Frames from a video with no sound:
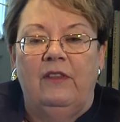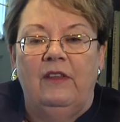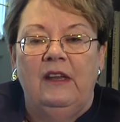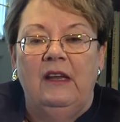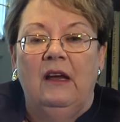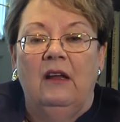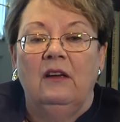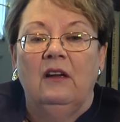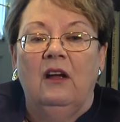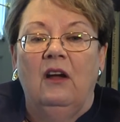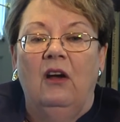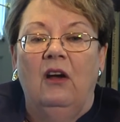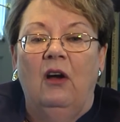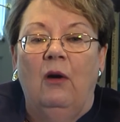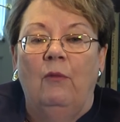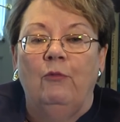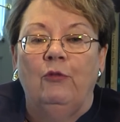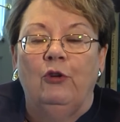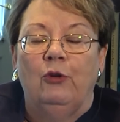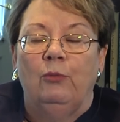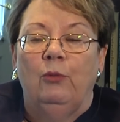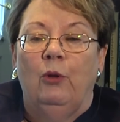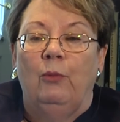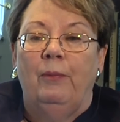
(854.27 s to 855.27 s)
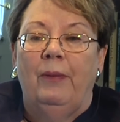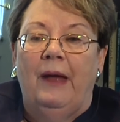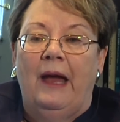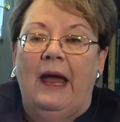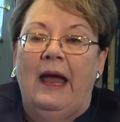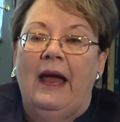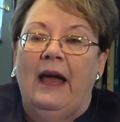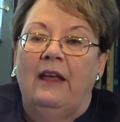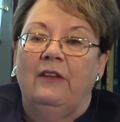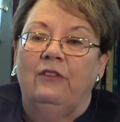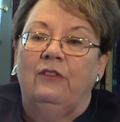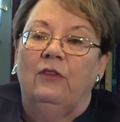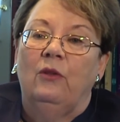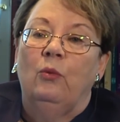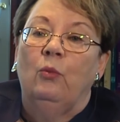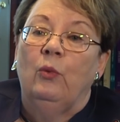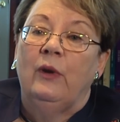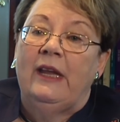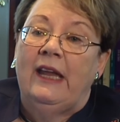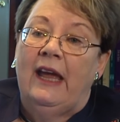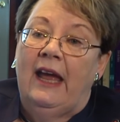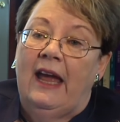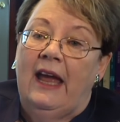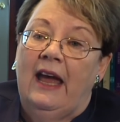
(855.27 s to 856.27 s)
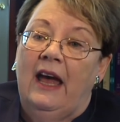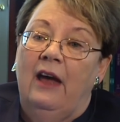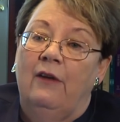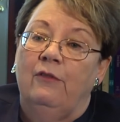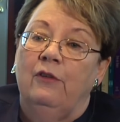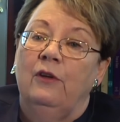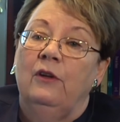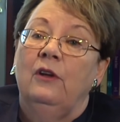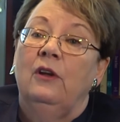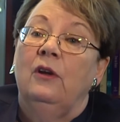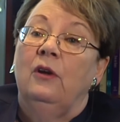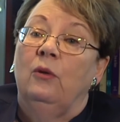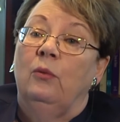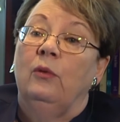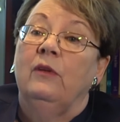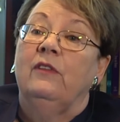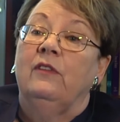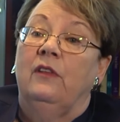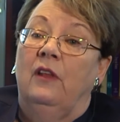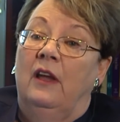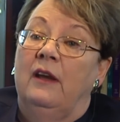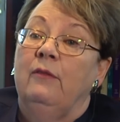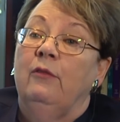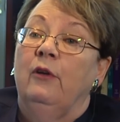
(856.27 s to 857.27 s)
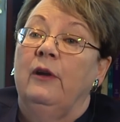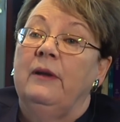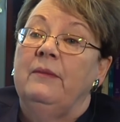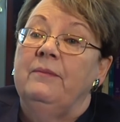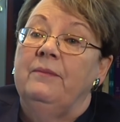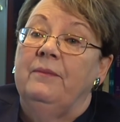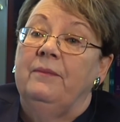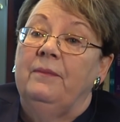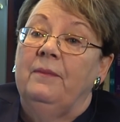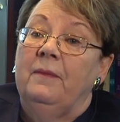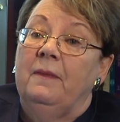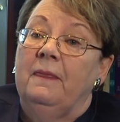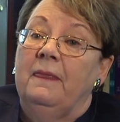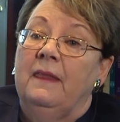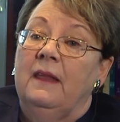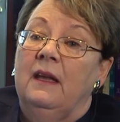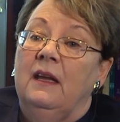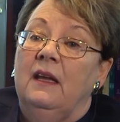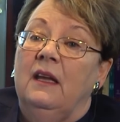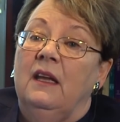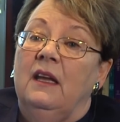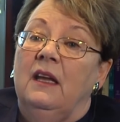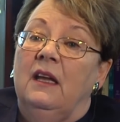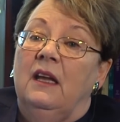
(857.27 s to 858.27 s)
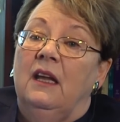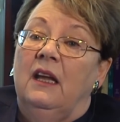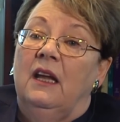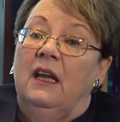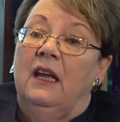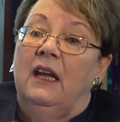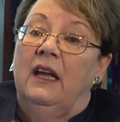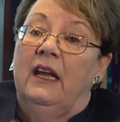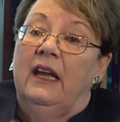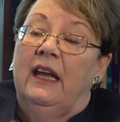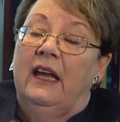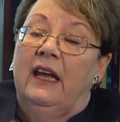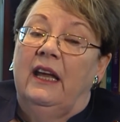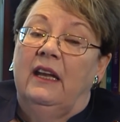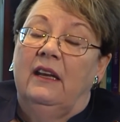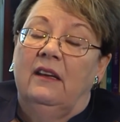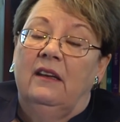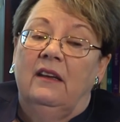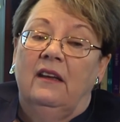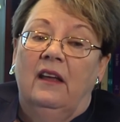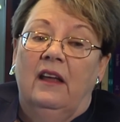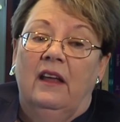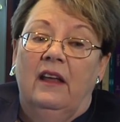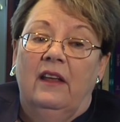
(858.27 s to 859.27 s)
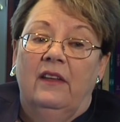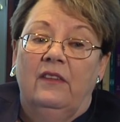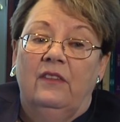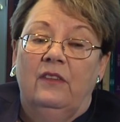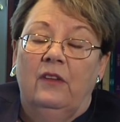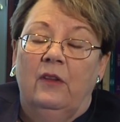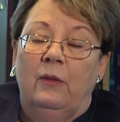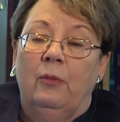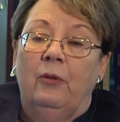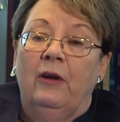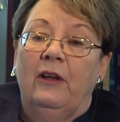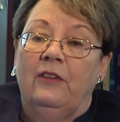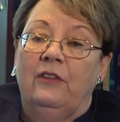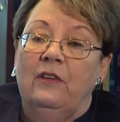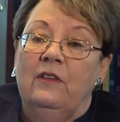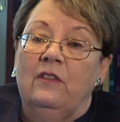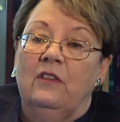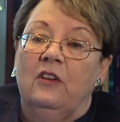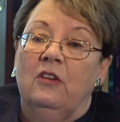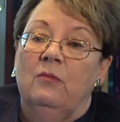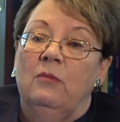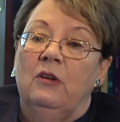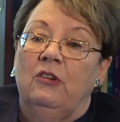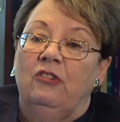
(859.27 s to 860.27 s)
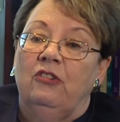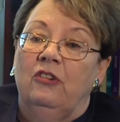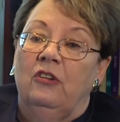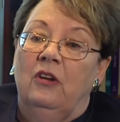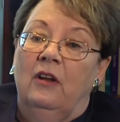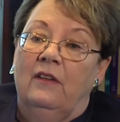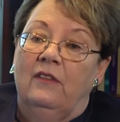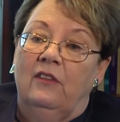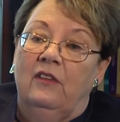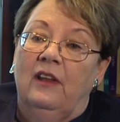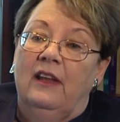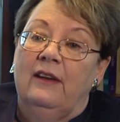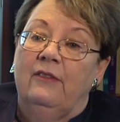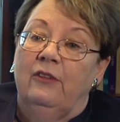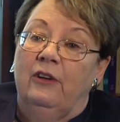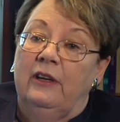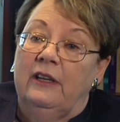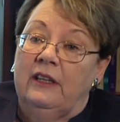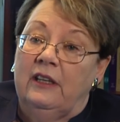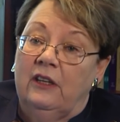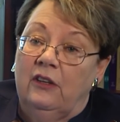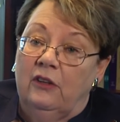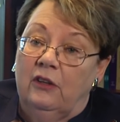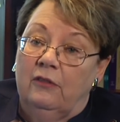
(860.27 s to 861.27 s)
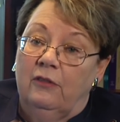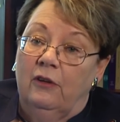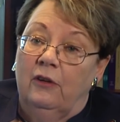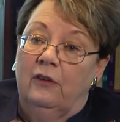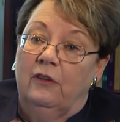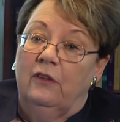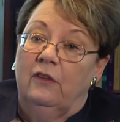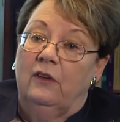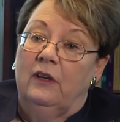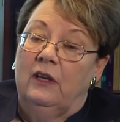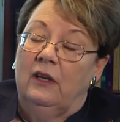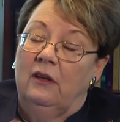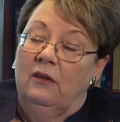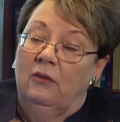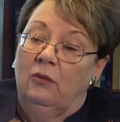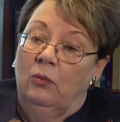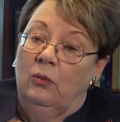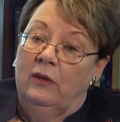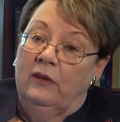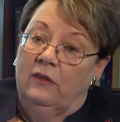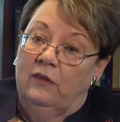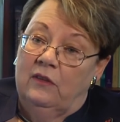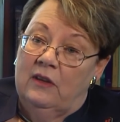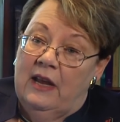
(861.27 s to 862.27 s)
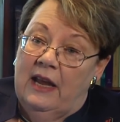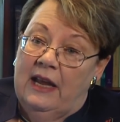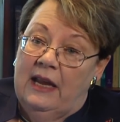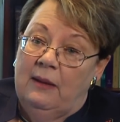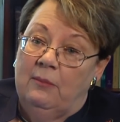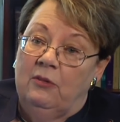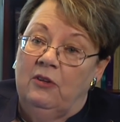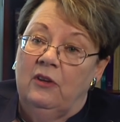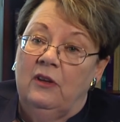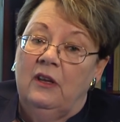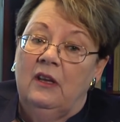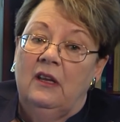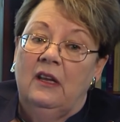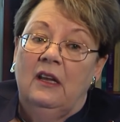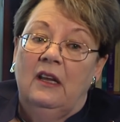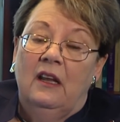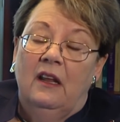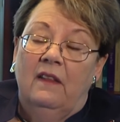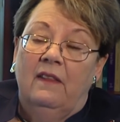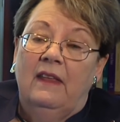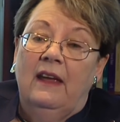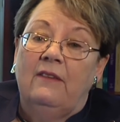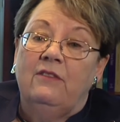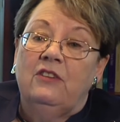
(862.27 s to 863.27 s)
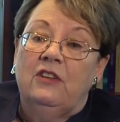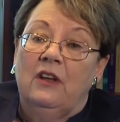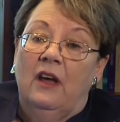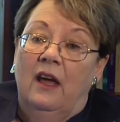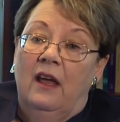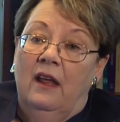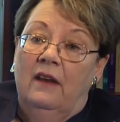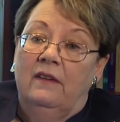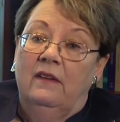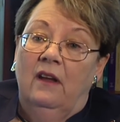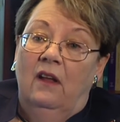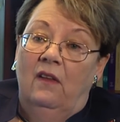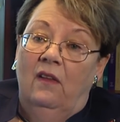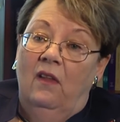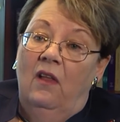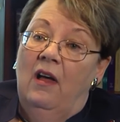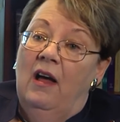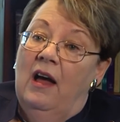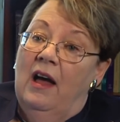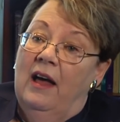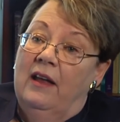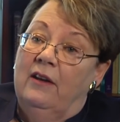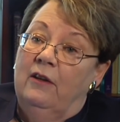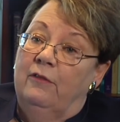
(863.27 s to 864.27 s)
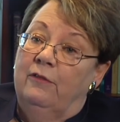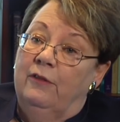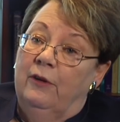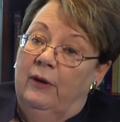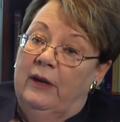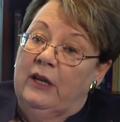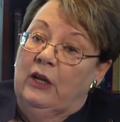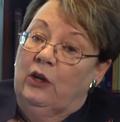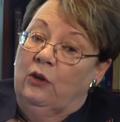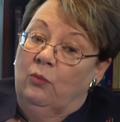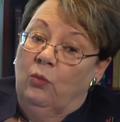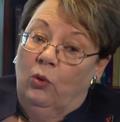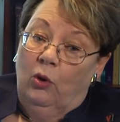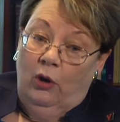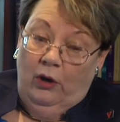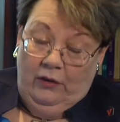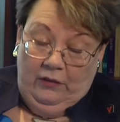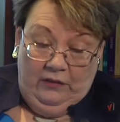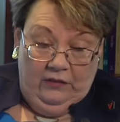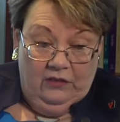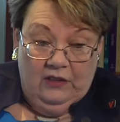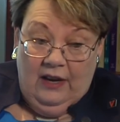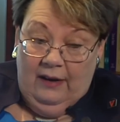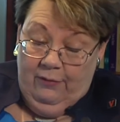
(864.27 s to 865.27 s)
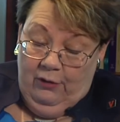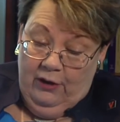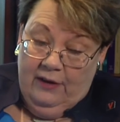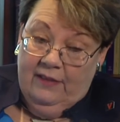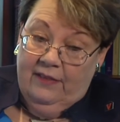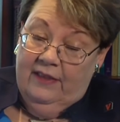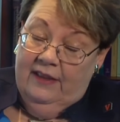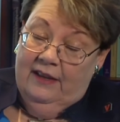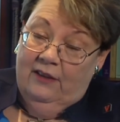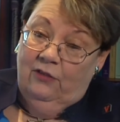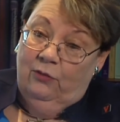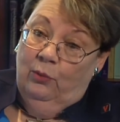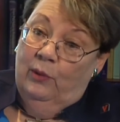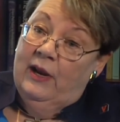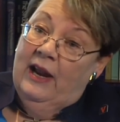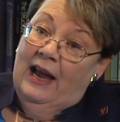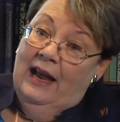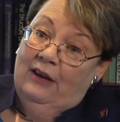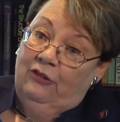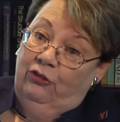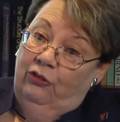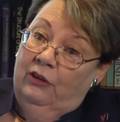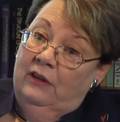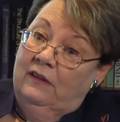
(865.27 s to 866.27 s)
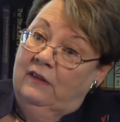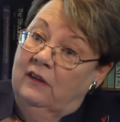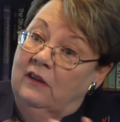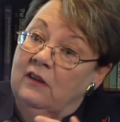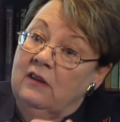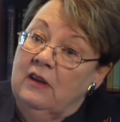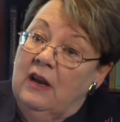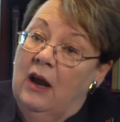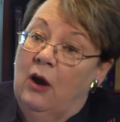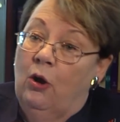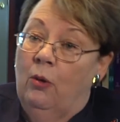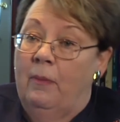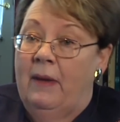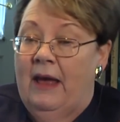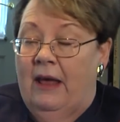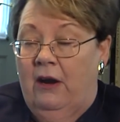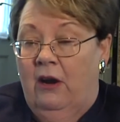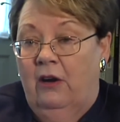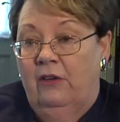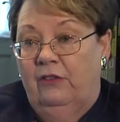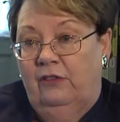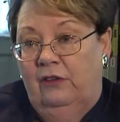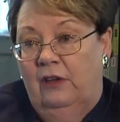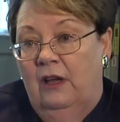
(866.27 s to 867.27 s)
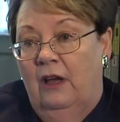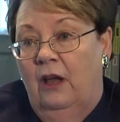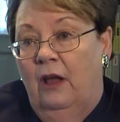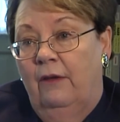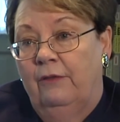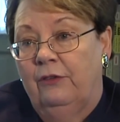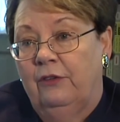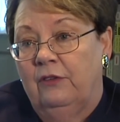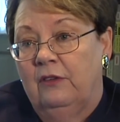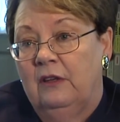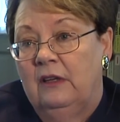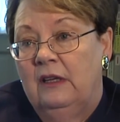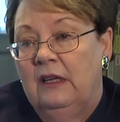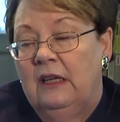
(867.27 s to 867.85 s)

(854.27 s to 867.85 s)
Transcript: the uncomfortable past that we have with slavery. And so the President's Commission on Slavery in the University was named. They've done a lot of very good work discovering things we actually didn't know about ourselves,